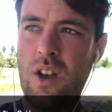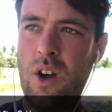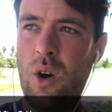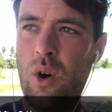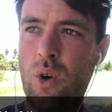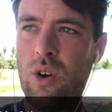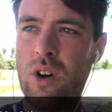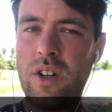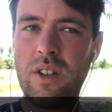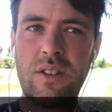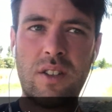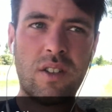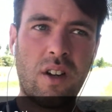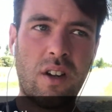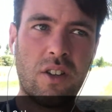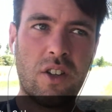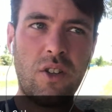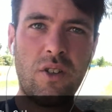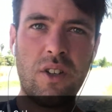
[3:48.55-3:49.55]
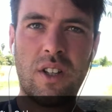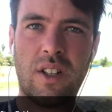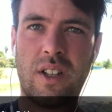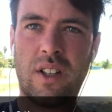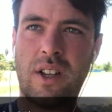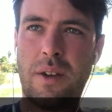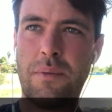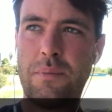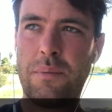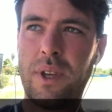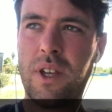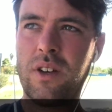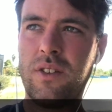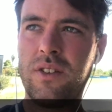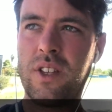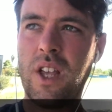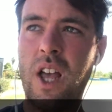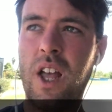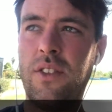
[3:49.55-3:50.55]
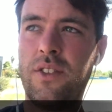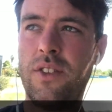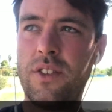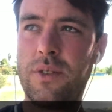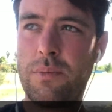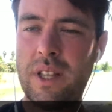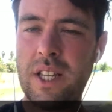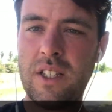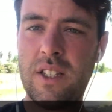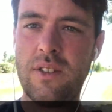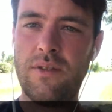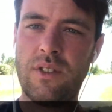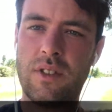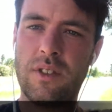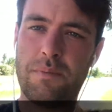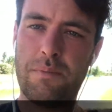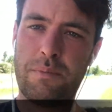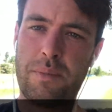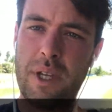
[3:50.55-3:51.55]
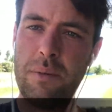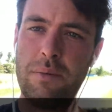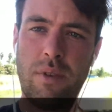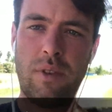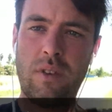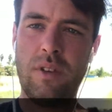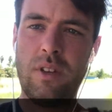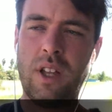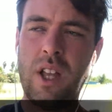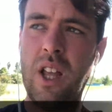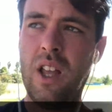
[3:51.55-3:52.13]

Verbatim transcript: or start Googling it because there's plenty of other people